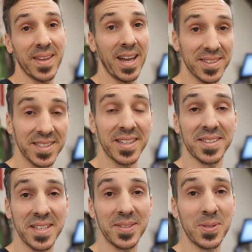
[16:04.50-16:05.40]
I'd say
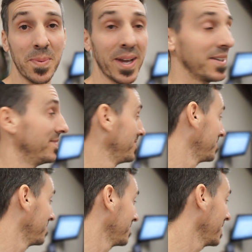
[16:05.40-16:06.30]
that's not too bad.
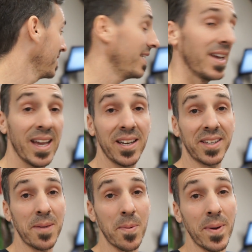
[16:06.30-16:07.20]
And
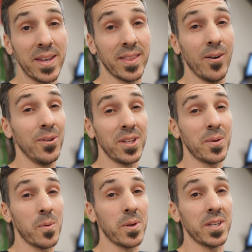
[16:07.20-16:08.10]
keep in mind, the only
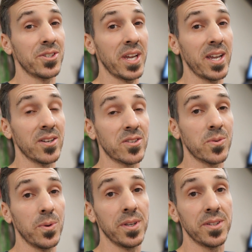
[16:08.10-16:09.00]
thing we really changed
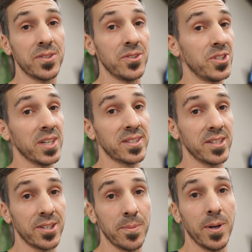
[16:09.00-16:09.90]
was just the
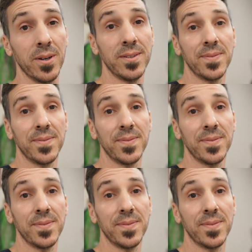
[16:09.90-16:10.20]
turbo.